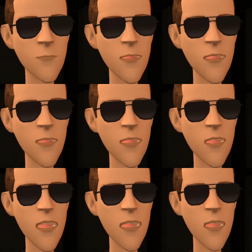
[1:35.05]
and
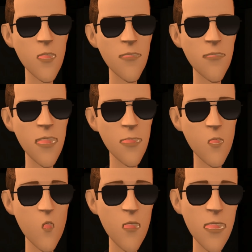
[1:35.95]
naturally quite
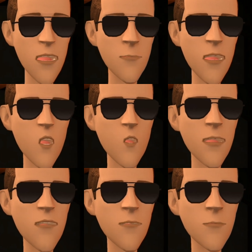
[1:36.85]
philosophical about
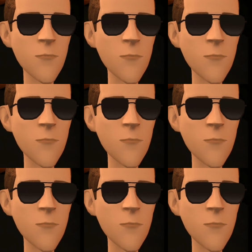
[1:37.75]
life.